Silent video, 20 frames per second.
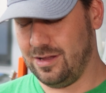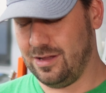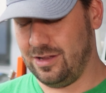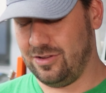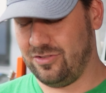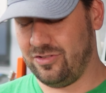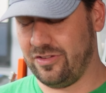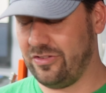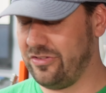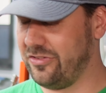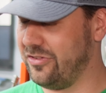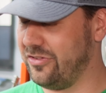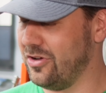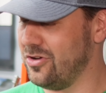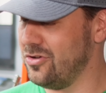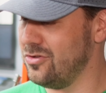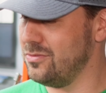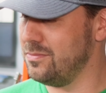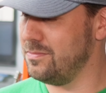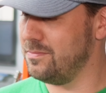It's just
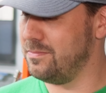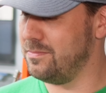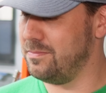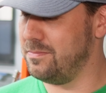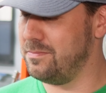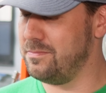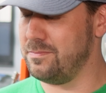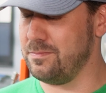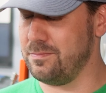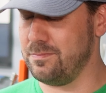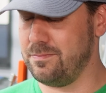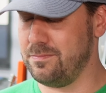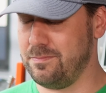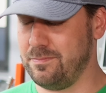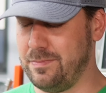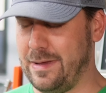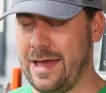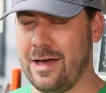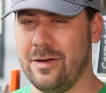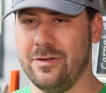so
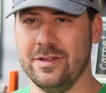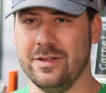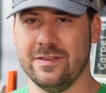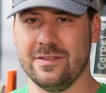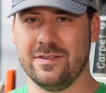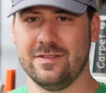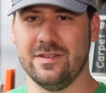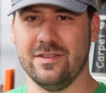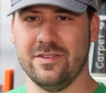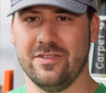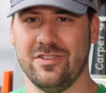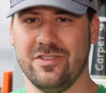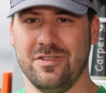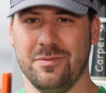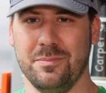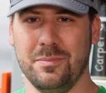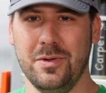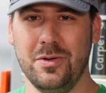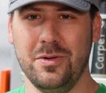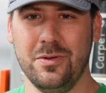balanced and
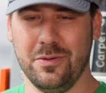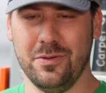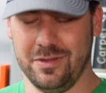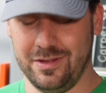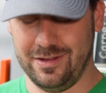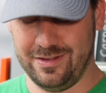smooth.